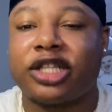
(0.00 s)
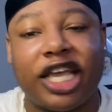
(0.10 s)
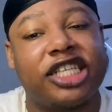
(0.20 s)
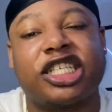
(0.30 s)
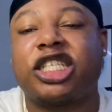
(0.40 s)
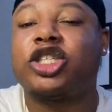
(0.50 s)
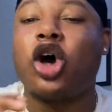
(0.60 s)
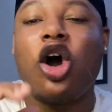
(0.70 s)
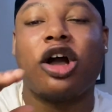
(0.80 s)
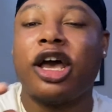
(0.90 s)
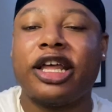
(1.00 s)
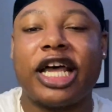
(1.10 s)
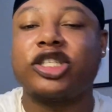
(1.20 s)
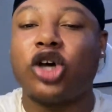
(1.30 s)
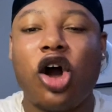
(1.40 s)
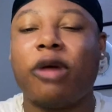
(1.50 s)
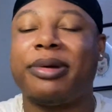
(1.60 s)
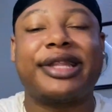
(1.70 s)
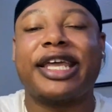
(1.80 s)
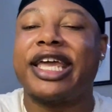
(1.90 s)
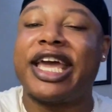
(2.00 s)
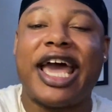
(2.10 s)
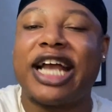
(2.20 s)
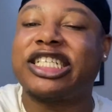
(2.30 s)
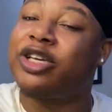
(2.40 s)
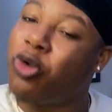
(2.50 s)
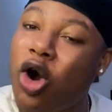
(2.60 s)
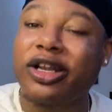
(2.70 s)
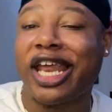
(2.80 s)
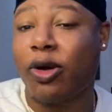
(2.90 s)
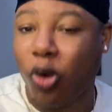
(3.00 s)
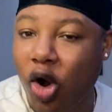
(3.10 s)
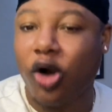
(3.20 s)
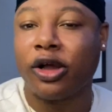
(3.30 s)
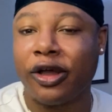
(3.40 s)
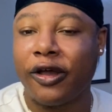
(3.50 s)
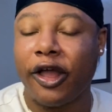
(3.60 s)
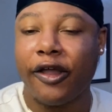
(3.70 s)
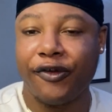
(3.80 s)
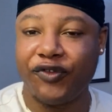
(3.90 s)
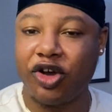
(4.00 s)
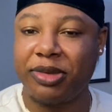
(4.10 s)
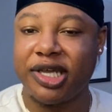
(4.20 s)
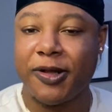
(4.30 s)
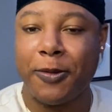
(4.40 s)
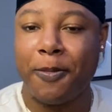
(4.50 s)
They can just talk that talk, but they can't actually walk that walk. You feel me?